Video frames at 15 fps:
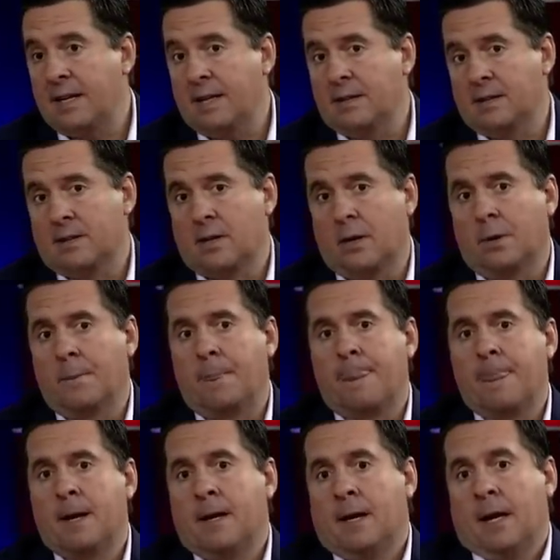So,
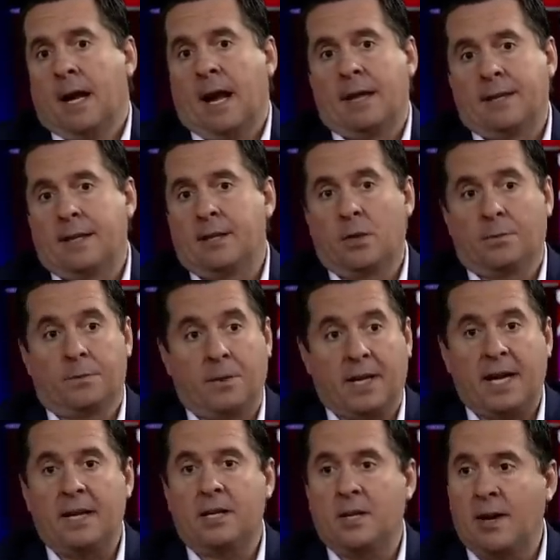and then don't forget,
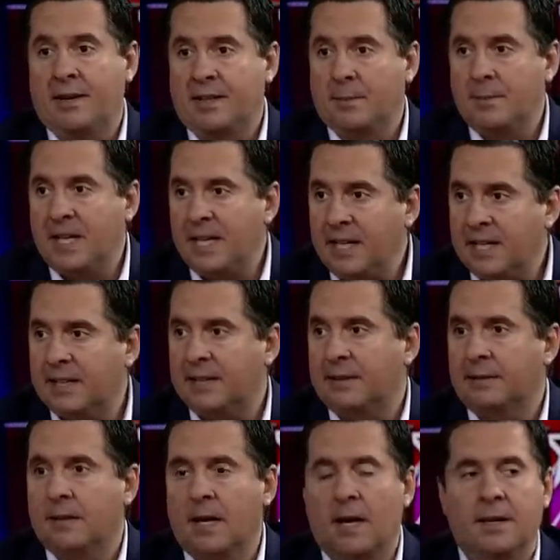you had the media
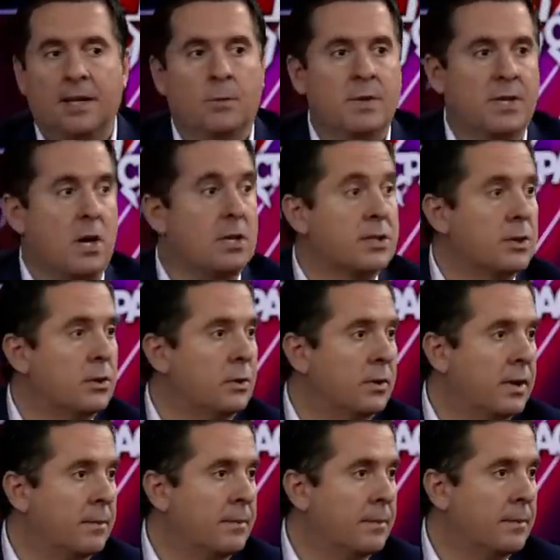that was also
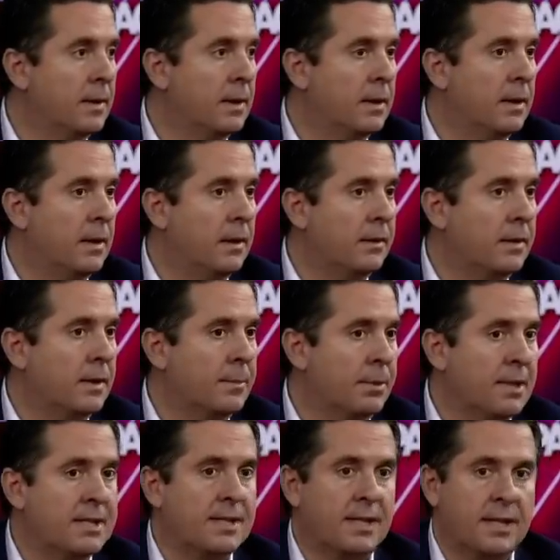
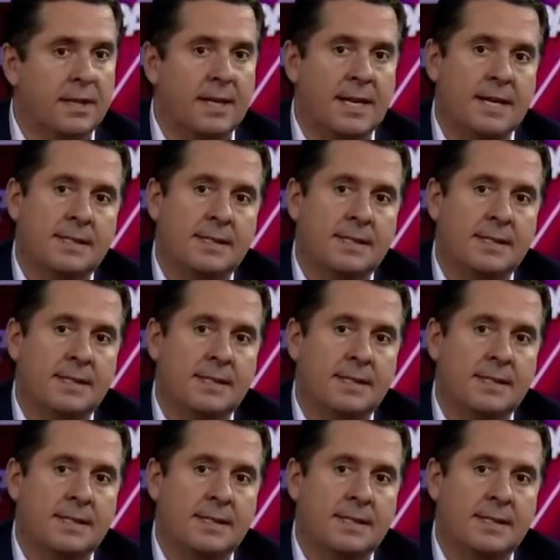complicit in this.